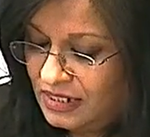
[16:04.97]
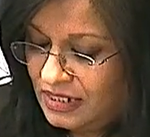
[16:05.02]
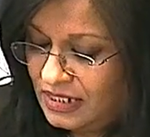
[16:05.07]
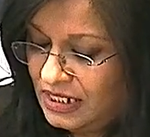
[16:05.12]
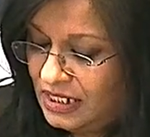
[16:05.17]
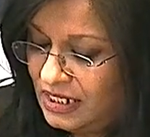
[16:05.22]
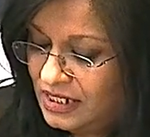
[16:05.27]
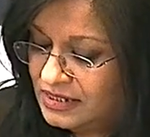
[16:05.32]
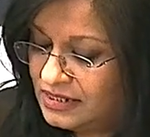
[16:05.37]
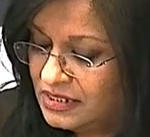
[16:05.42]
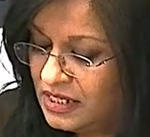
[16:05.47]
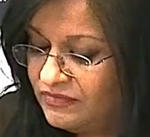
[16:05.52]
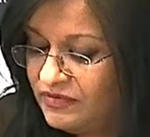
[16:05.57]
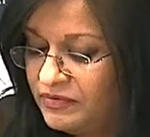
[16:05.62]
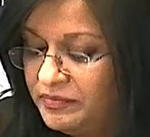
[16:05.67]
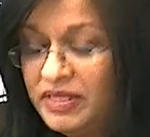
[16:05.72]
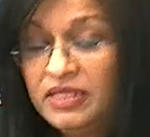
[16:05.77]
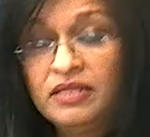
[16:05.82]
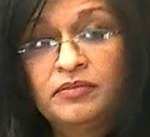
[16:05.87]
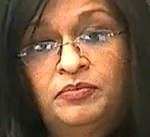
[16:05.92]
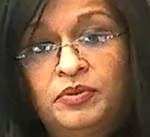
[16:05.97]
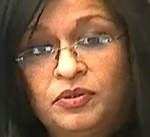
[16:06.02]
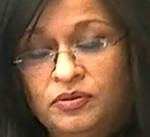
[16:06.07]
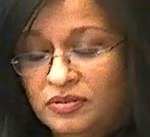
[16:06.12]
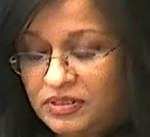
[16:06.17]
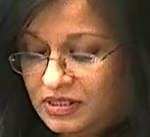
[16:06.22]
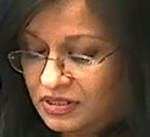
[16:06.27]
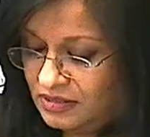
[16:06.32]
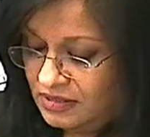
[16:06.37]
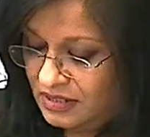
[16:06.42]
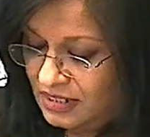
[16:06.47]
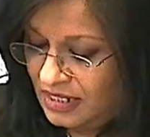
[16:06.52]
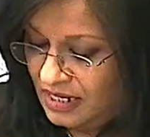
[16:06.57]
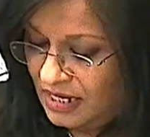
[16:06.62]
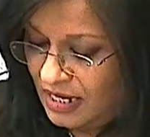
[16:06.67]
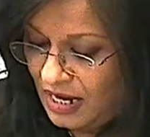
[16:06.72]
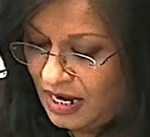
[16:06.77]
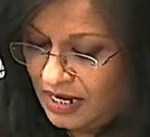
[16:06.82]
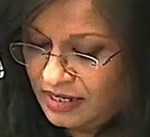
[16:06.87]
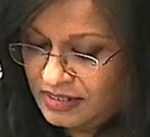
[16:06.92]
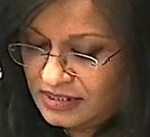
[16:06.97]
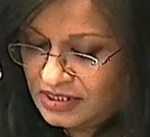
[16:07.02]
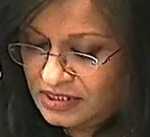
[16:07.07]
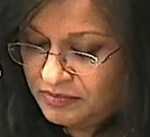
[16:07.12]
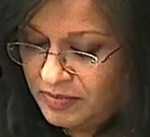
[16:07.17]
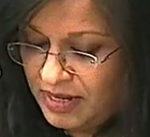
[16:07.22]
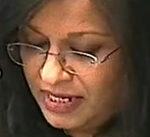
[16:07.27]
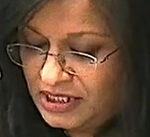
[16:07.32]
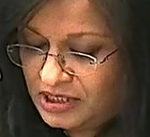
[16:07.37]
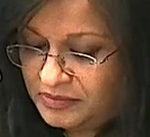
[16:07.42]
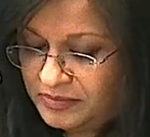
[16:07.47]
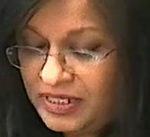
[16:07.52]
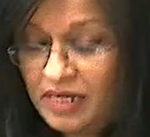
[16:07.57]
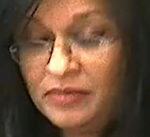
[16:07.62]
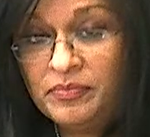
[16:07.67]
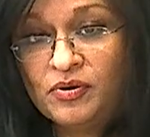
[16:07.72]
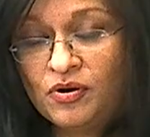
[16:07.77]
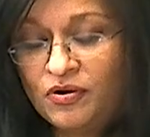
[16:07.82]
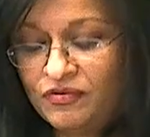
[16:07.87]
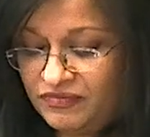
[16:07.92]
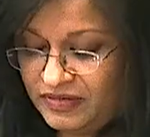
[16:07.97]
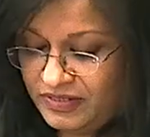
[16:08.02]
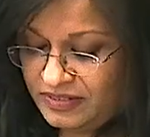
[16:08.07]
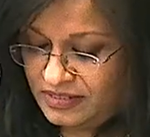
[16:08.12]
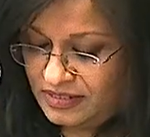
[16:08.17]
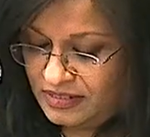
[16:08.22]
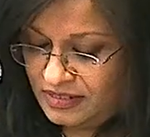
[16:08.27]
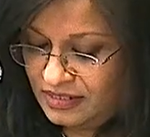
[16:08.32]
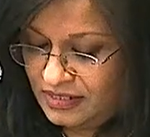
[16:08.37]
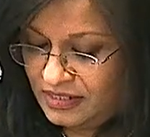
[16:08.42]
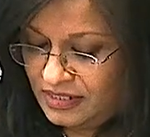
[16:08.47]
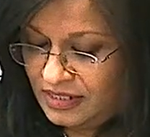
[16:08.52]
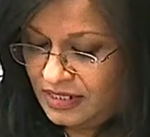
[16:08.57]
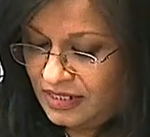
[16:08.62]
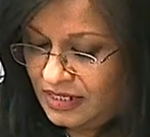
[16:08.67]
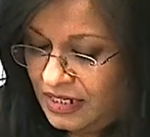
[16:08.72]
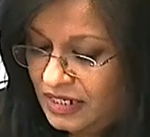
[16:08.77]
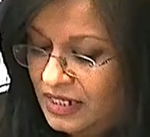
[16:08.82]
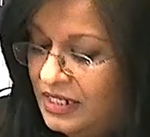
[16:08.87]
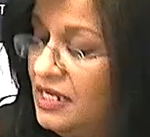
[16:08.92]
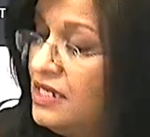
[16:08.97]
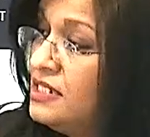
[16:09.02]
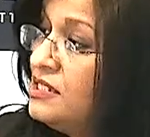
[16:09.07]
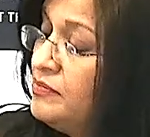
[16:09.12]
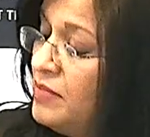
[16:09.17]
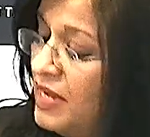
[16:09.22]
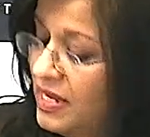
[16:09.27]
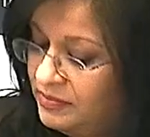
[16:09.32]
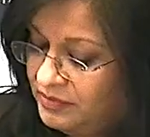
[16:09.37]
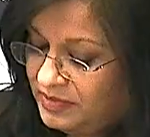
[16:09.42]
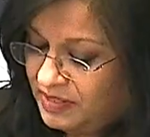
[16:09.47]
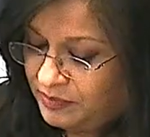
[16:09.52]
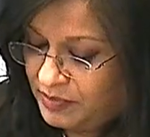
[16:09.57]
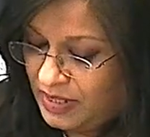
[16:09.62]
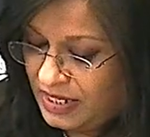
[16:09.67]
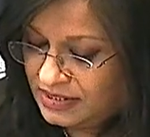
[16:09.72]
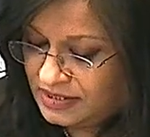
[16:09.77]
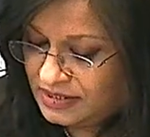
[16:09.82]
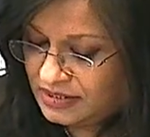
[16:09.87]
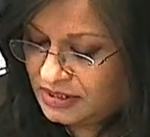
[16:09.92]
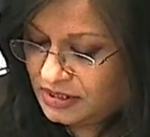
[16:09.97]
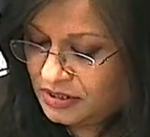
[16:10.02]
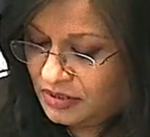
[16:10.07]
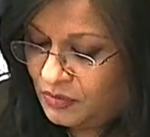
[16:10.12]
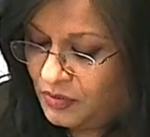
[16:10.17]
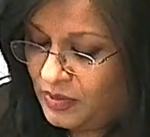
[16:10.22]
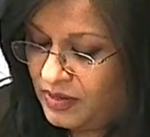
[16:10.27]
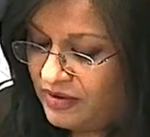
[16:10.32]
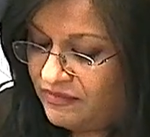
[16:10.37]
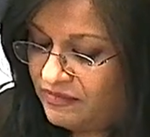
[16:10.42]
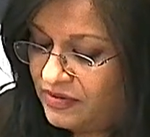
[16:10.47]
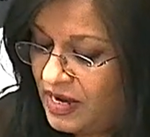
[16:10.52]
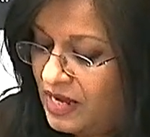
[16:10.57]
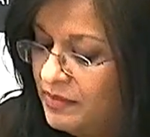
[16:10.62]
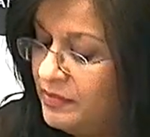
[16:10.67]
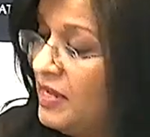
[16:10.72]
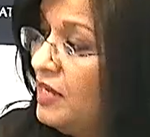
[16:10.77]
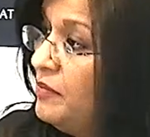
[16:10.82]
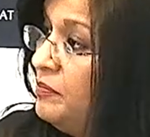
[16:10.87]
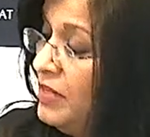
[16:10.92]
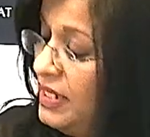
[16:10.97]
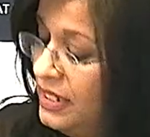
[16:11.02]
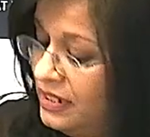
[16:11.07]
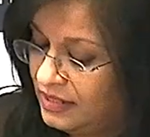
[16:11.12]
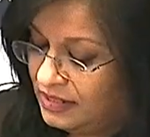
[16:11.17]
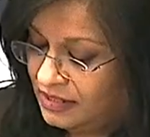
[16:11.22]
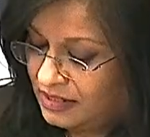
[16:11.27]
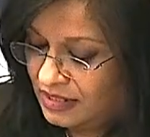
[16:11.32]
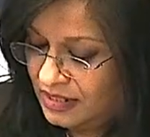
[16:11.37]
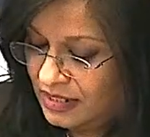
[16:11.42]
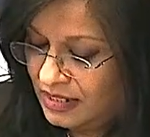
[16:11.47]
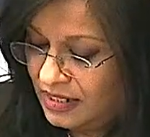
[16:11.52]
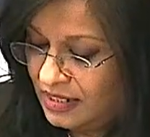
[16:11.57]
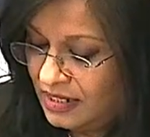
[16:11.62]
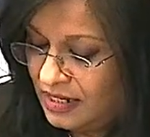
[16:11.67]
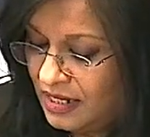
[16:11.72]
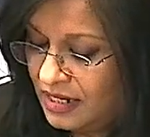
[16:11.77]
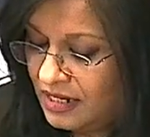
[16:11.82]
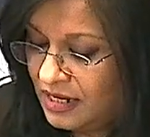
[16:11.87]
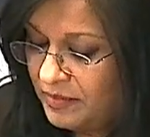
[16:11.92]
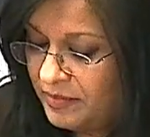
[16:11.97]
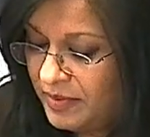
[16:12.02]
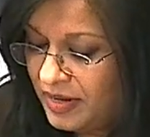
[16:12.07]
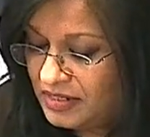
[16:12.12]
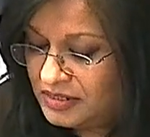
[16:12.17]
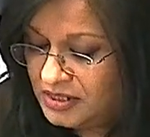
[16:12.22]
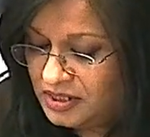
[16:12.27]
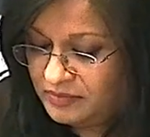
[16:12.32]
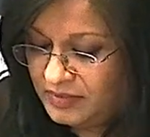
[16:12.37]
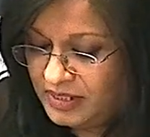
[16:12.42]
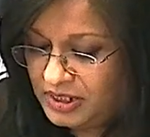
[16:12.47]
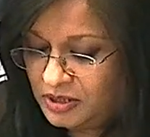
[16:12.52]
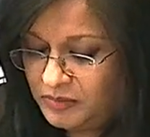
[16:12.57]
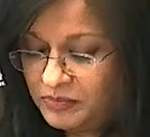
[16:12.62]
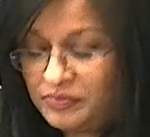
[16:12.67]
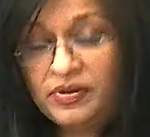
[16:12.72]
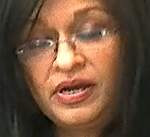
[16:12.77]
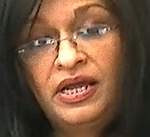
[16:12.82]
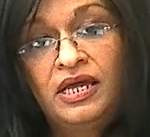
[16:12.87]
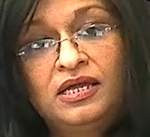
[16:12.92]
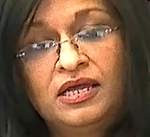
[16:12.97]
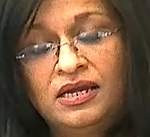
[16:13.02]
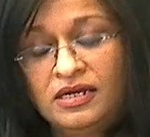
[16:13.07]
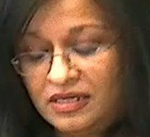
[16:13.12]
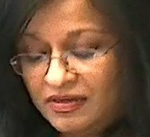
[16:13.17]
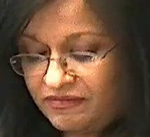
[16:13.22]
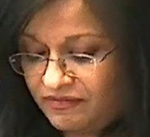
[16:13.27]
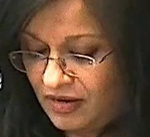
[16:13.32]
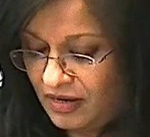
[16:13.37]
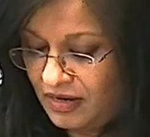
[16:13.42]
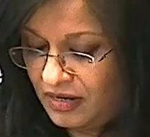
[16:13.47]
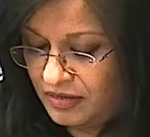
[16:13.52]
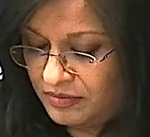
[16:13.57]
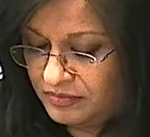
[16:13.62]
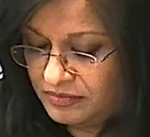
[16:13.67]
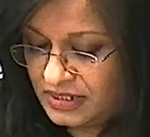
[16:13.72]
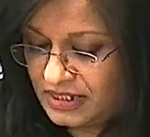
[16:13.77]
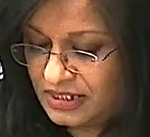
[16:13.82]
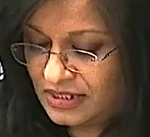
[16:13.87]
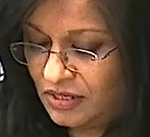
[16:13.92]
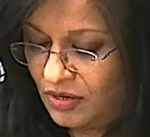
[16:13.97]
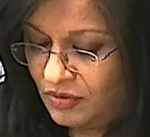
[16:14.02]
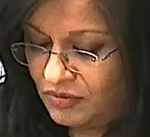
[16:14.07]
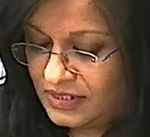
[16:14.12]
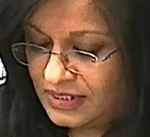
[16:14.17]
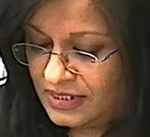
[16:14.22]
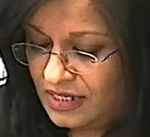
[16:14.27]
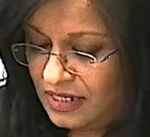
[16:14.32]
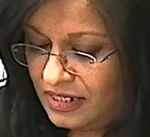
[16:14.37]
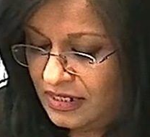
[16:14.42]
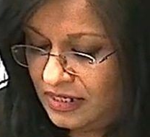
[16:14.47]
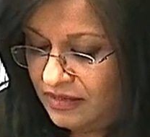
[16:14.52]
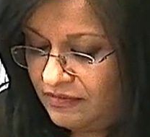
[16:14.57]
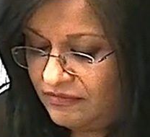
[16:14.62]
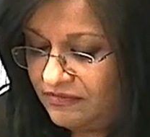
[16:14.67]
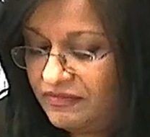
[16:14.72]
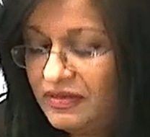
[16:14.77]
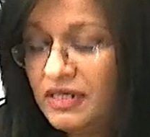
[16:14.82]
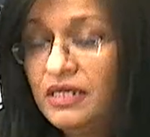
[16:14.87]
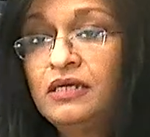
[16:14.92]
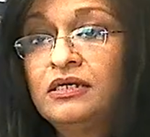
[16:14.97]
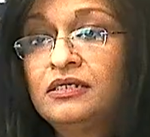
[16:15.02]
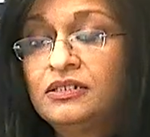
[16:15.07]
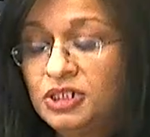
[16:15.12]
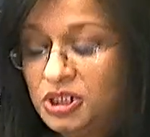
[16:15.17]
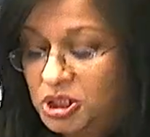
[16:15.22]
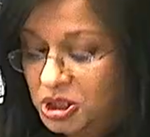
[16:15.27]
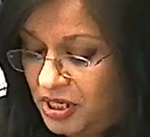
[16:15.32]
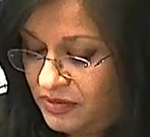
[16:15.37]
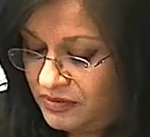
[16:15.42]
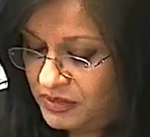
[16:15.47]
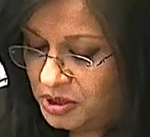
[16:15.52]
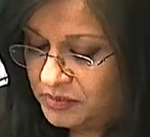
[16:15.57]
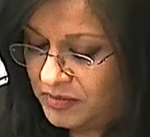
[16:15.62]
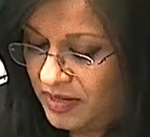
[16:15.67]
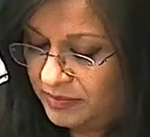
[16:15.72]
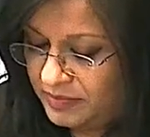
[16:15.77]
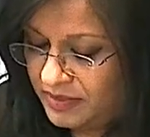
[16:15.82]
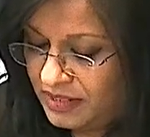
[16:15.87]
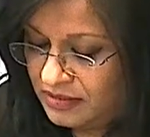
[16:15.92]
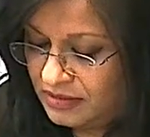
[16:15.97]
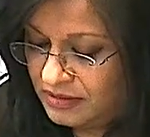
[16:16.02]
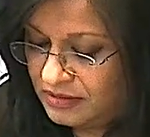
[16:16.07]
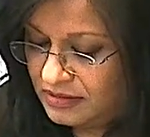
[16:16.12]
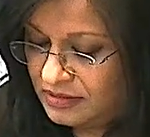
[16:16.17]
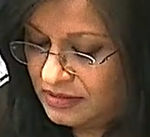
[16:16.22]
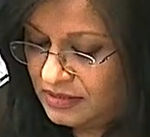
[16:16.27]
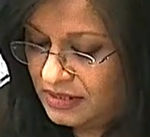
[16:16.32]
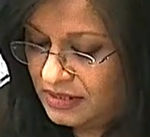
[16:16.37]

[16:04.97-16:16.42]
He has given me the book and has made me a prophet. He has made me blessed wherever I may be and commanded me to pray and give alms as long as I live to cherish my mother.